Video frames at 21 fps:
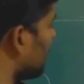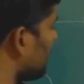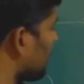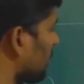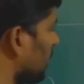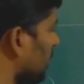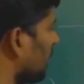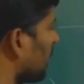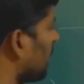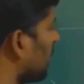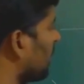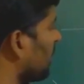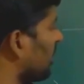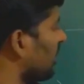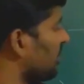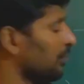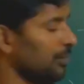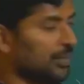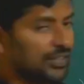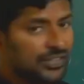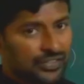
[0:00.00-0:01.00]
strong and
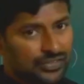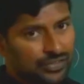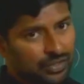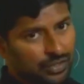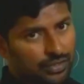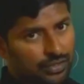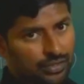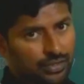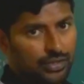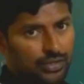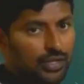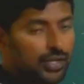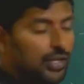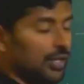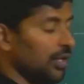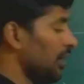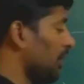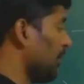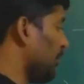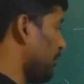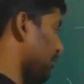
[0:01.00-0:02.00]
S means strong.
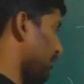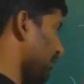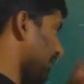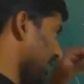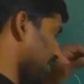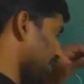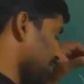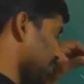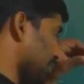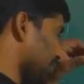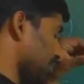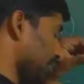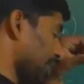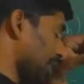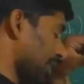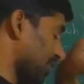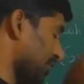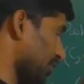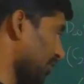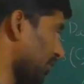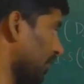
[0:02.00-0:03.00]
Vs means
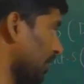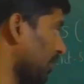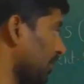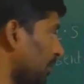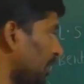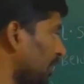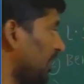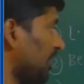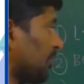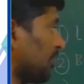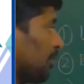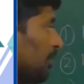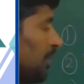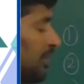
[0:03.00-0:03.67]
very strong, S